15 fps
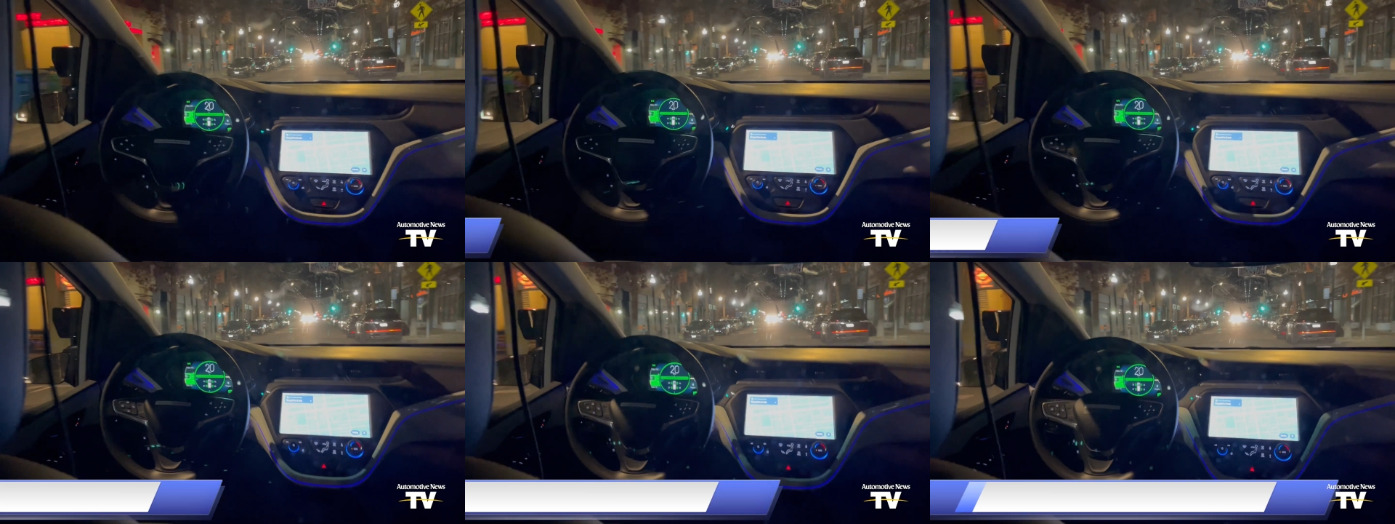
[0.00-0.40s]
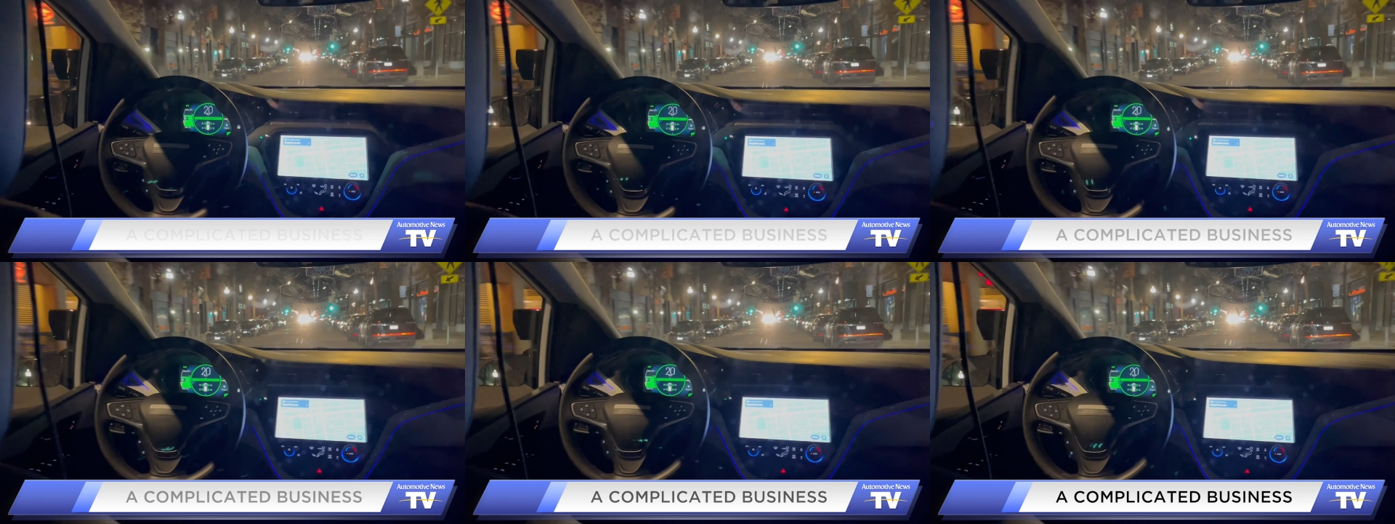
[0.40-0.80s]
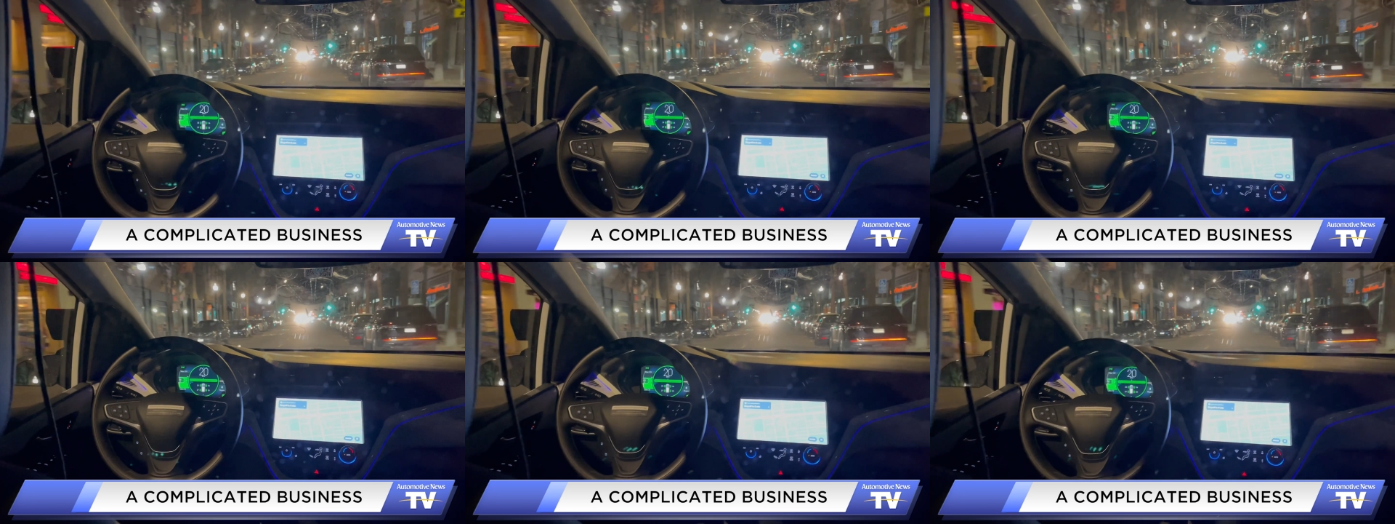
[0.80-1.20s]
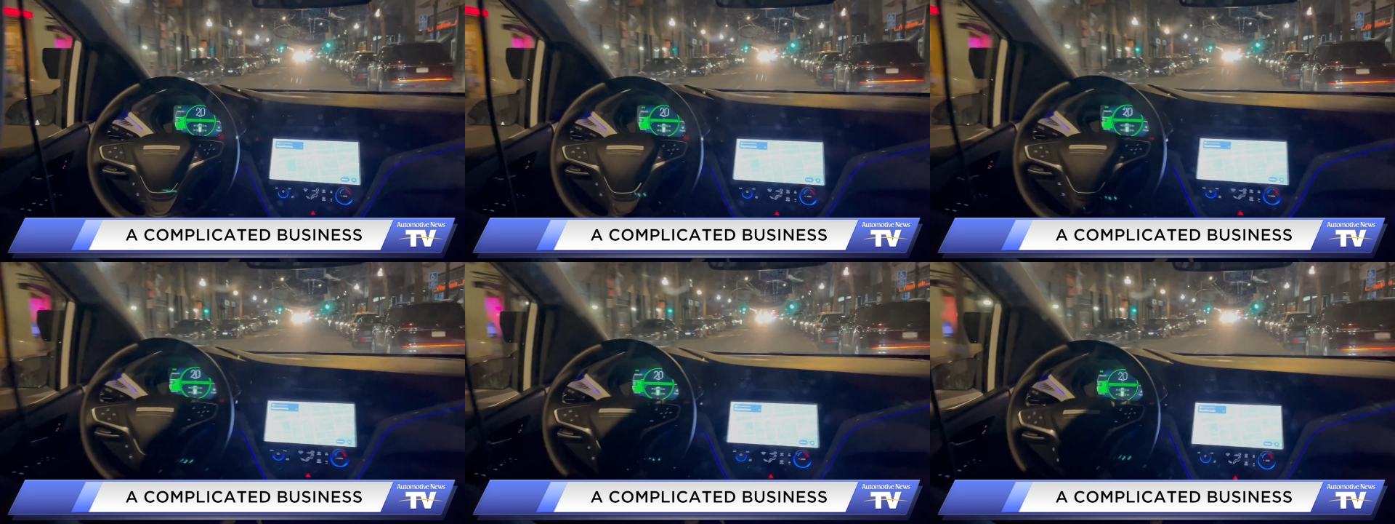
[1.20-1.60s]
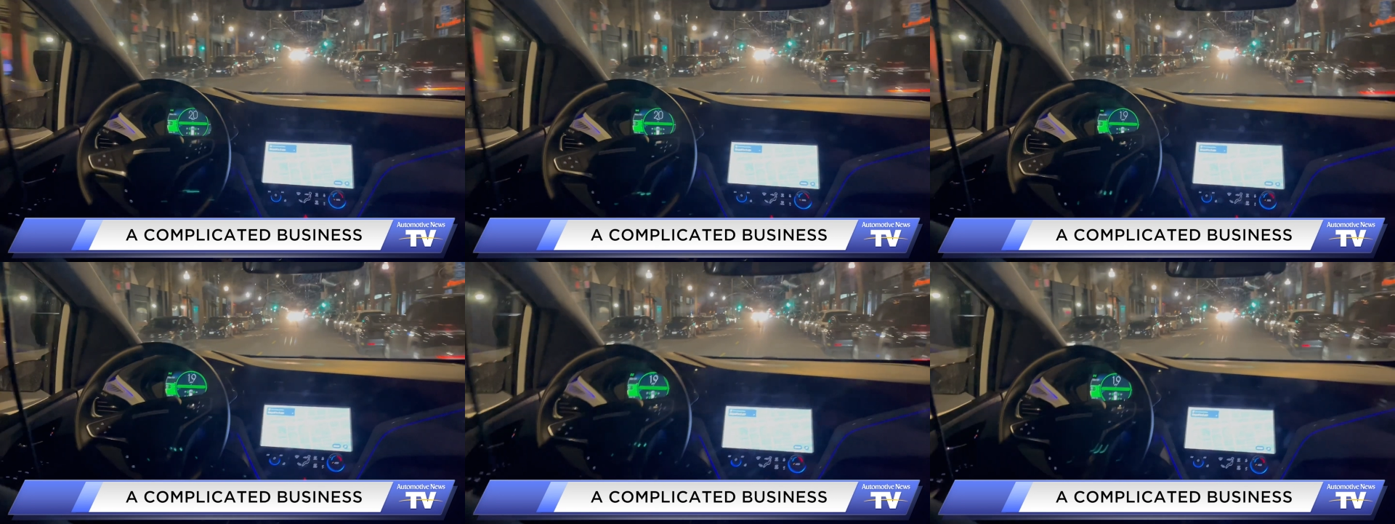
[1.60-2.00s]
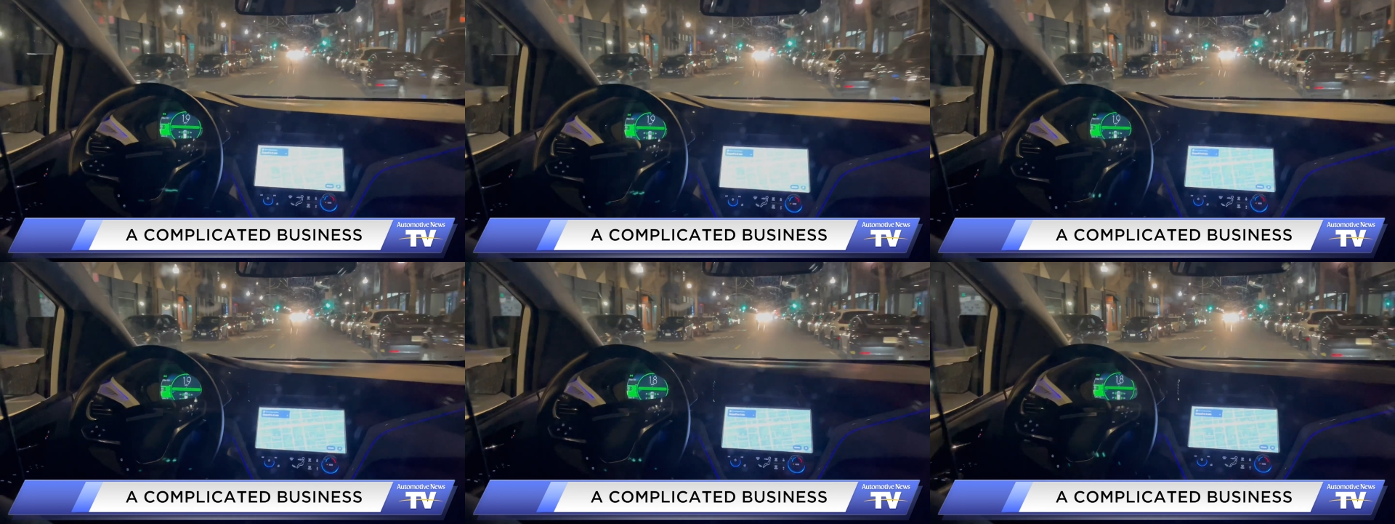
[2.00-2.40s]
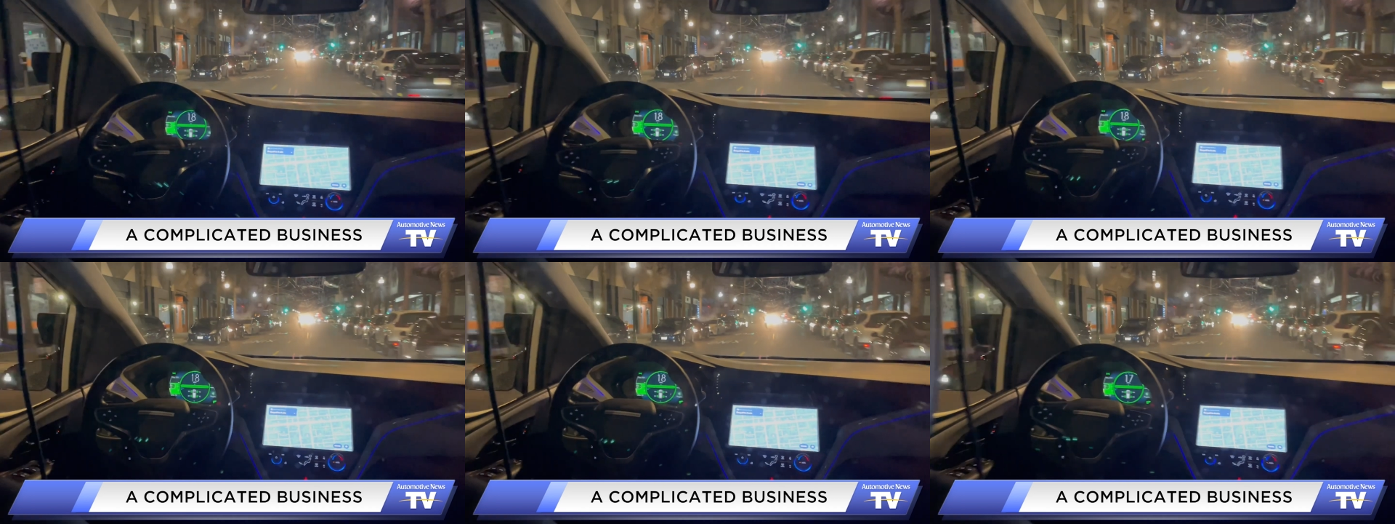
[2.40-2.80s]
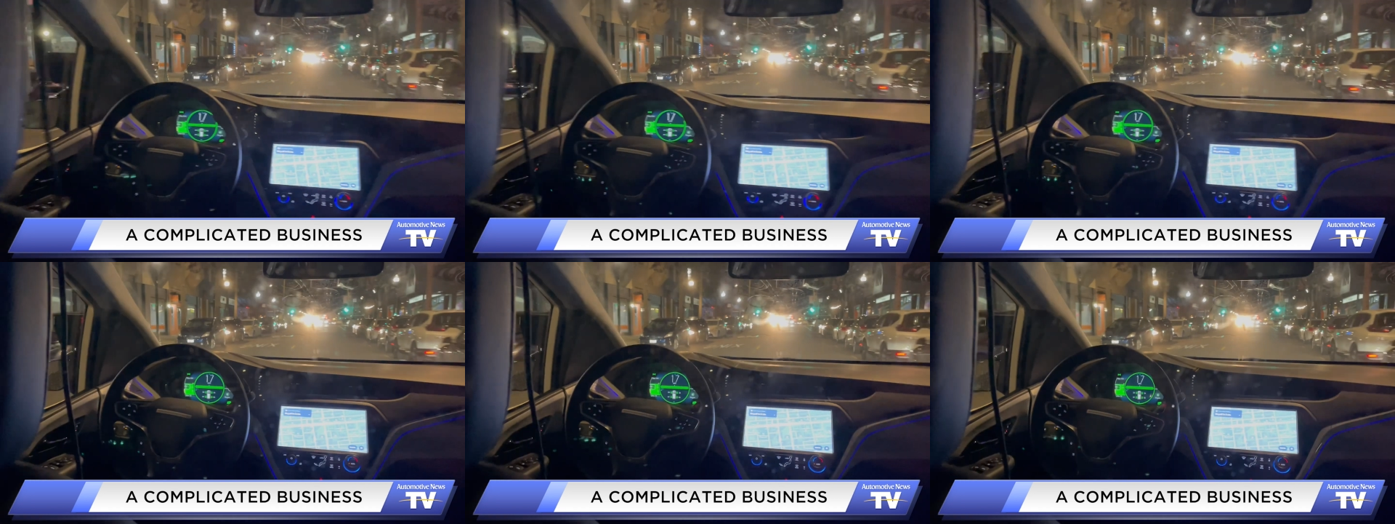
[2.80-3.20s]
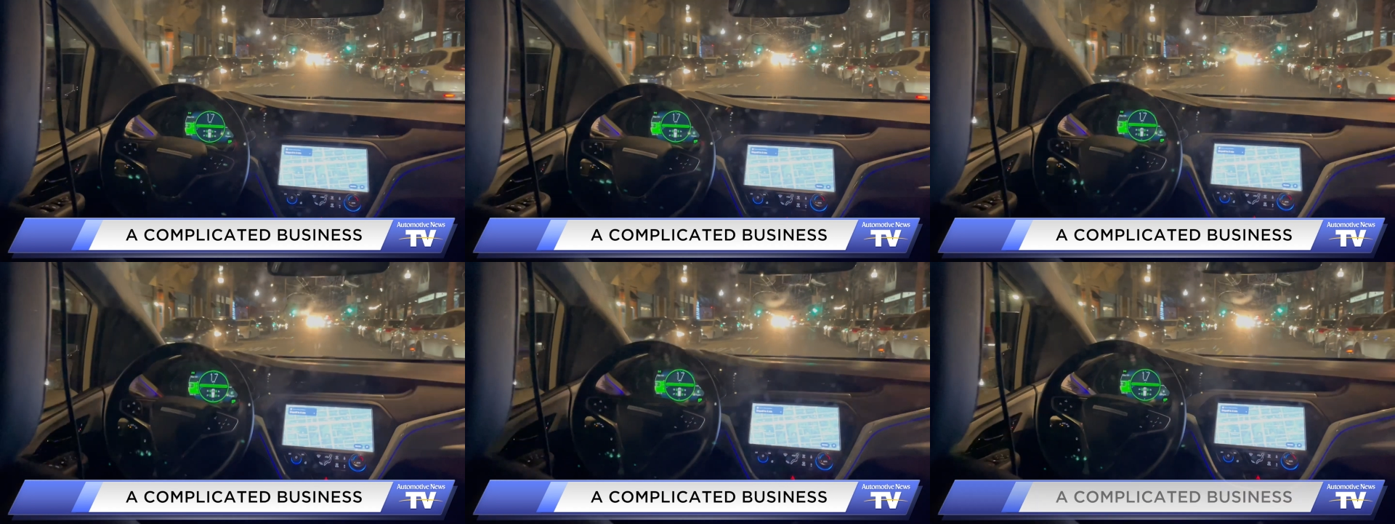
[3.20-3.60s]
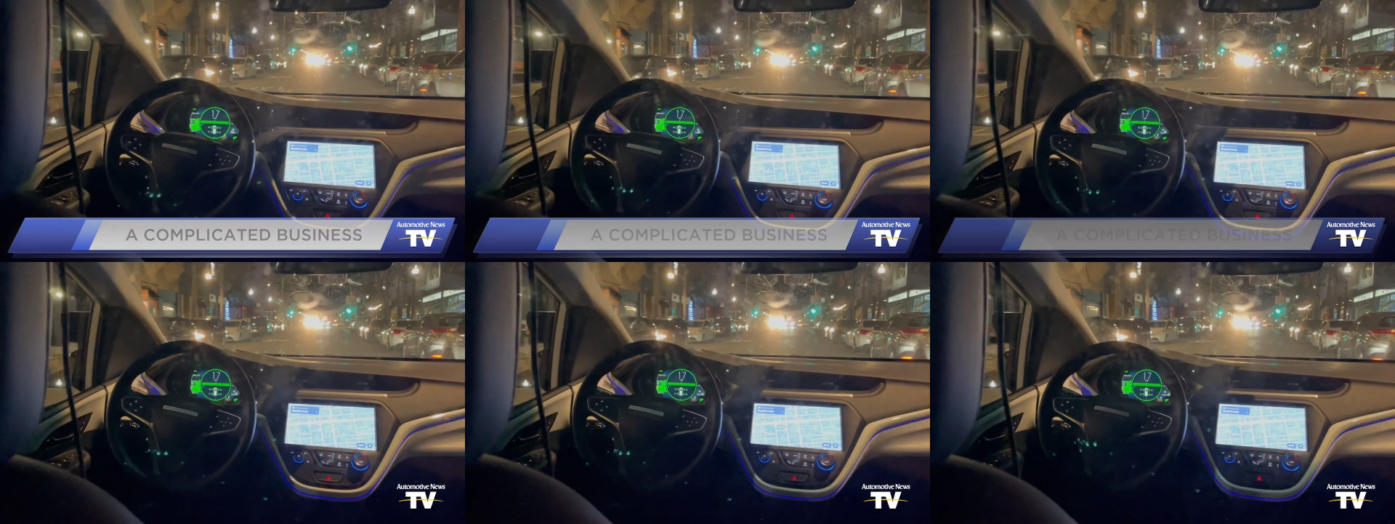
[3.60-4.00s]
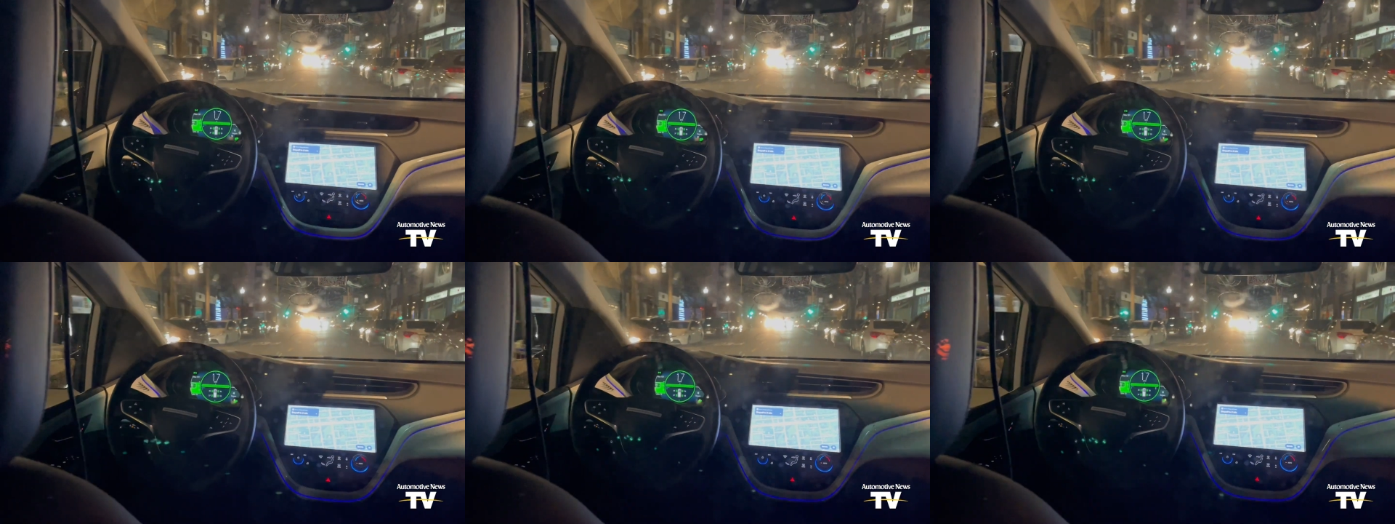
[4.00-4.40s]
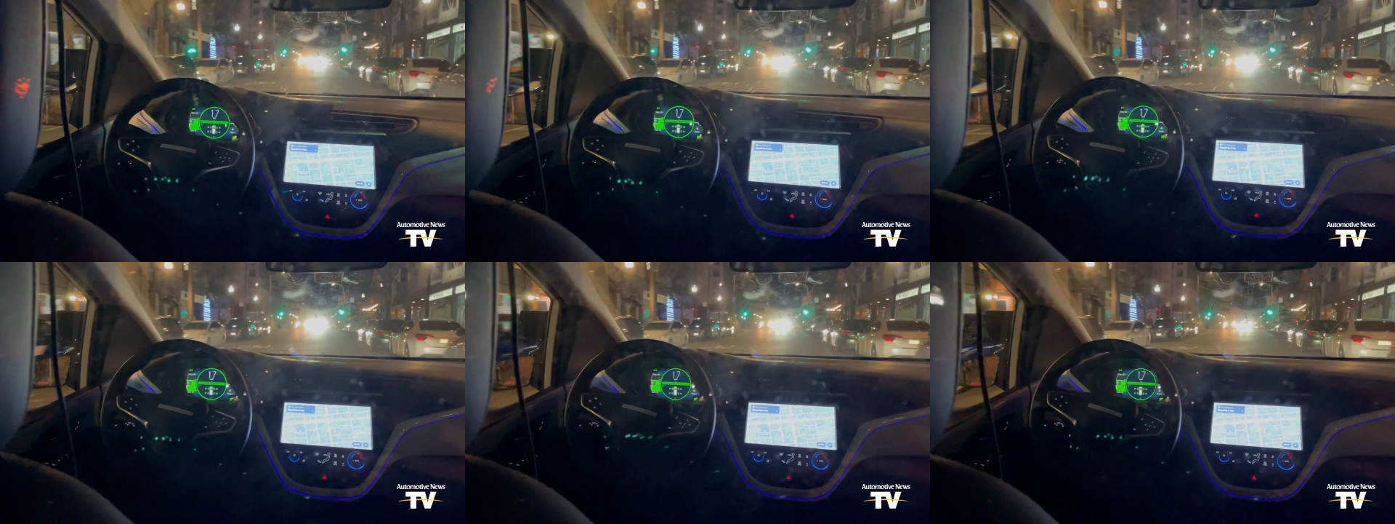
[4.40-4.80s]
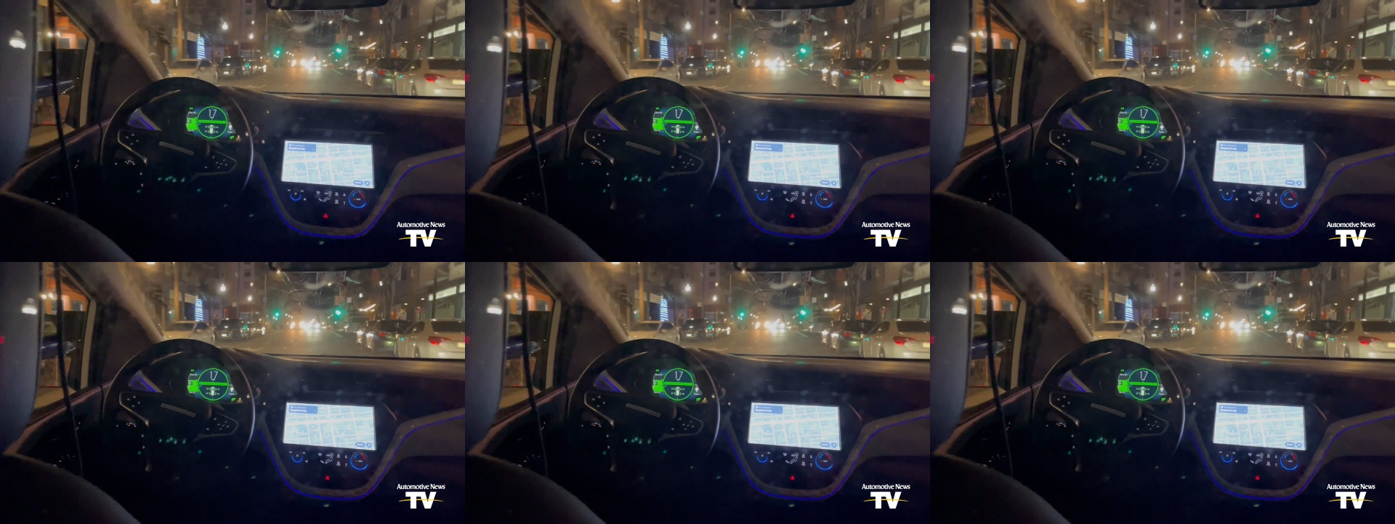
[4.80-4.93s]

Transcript: No face is visible, so there are no lips to read.